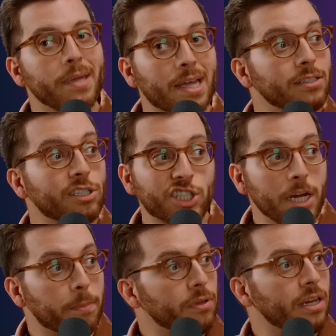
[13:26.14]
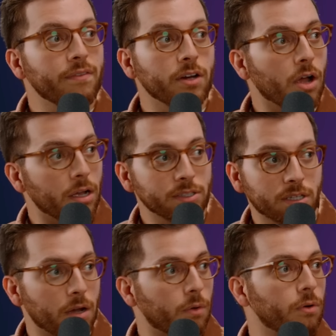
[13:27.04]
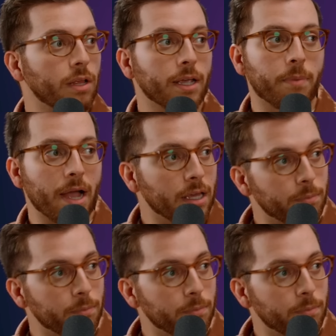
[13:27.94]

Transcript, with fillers: Because it's cheaper than even Costco or like buying